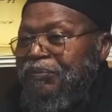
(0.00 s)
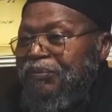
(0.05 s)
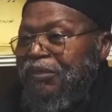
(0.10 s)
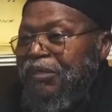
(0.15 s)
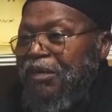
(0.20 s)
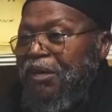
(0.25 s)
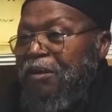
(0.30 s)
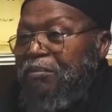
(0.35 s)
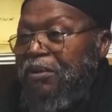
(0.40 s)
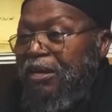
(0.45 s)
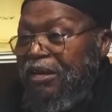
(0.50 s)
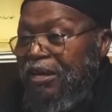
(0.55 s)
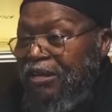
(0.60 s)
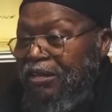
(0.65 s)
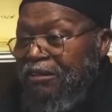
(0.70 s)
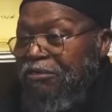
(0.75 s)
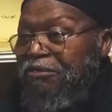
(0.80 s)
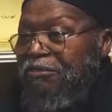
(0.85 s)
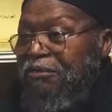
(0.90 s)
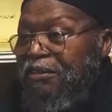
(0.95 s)
I'm
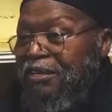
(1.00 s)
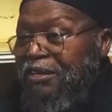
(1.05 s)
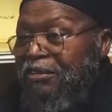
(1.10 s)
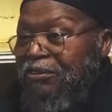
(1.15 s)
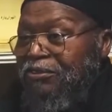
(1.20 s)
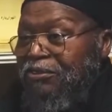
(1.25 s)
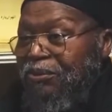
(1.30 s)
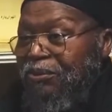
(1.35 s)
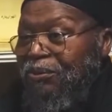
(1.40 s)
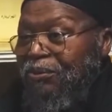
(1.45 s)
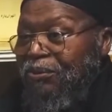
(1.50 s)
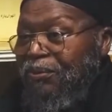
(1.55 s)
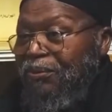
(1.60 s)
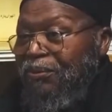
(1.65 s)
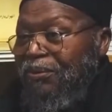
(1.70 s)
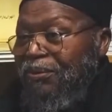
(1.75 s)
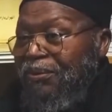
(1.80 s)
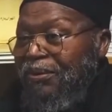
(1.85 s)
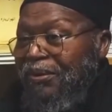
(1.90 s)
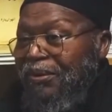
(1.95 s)
83 years old,
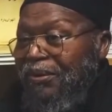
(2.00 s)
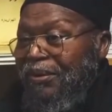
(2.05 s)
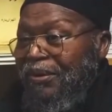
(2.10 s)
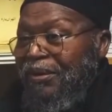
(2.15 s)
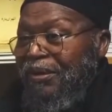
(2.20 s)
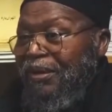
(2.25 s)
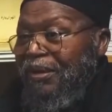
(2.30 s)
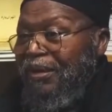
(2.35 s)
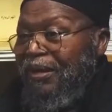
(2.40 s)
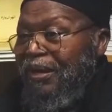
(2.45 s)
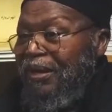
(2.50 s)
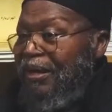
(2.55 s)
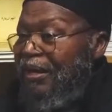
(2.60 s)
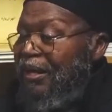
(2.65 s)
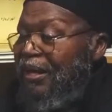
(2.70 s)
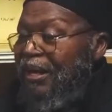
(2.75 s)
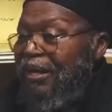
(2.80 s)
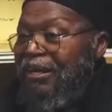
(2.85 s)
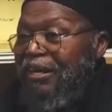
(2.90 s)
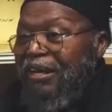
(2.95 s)
and
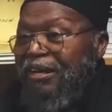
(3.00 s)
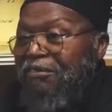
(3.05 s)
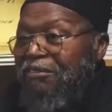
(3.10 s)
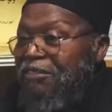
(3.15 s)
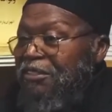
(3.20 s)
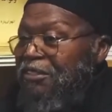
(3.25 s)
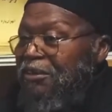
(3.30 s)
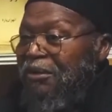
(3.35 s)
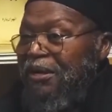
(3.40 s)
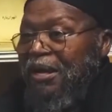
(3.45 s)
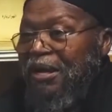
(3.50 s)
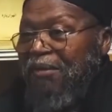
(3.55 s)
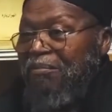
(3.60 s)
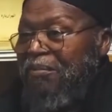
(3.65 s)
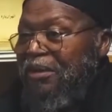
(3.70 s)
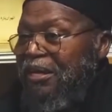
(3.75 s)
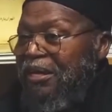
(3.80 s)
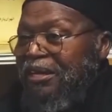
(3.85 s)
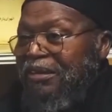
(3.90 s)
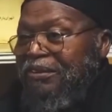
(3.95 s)
I never thought I'd
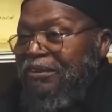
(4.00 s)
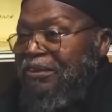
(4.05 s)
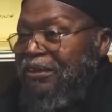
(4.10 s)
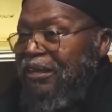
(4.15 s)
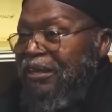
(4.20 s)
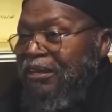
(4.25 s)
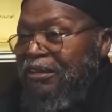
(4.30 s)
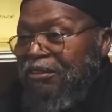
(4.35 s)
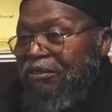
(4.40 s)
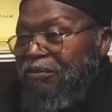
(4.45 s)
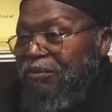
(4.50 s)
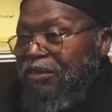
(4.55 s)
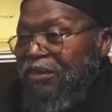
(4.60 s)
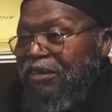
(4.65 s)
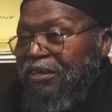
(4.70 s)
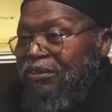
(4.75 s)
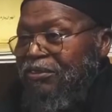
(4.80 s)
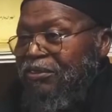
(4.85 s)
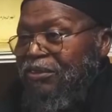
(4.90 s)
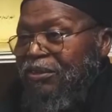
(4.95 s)
make it to 83 years
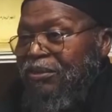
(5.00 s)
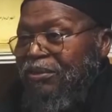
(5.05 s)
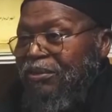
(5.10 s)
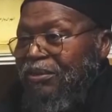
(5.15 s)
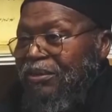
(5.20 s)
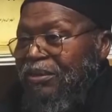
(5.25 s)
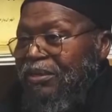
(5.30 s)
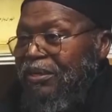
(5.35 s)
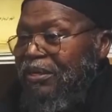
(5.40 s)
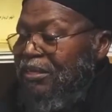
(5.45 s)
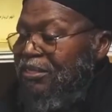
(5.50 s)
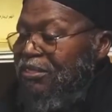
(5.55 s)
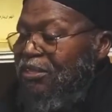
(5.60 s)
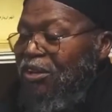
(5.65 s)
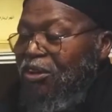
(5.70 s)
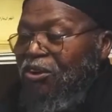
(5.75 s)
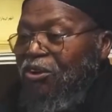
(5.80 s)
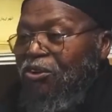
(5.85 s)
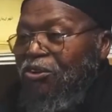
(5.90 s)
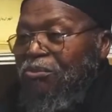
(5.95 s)
old. It's
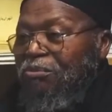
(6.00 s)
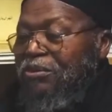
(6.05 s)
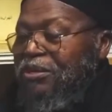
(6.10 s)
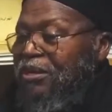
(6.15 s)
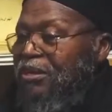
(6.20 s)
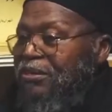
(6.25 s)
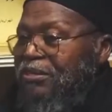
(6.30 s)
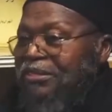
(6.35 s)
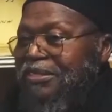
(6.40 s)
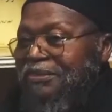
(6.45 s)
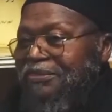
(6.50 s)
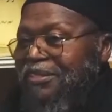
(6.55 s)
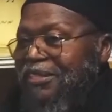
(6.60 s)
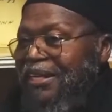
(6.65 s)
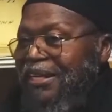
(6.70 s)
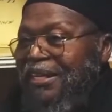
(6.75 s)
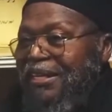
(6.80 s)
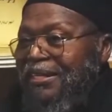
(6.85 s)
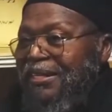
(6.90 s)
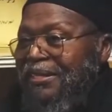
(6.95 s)
all because of
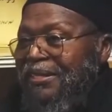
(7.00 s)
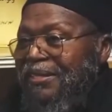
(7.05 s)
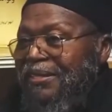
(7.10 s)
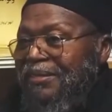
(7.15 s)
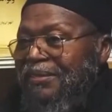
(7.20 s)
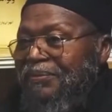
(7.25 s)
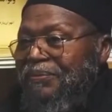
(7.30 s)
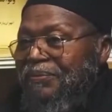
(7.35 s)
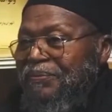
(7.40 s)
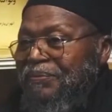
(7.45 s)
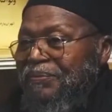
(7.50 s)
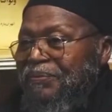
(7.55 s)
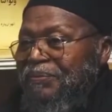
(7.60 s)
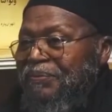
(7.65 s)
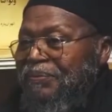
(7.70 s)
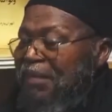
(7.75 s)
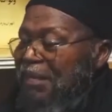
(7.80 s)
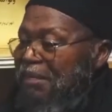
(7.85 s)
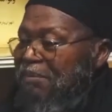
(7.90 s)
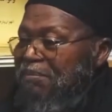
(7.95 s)
Allah,
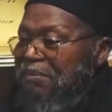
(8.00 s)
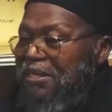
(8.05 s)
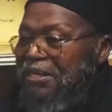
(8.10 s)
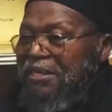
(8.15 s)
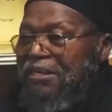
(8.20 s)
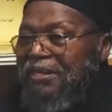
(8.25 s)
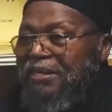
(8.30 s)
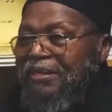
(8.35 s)
not me.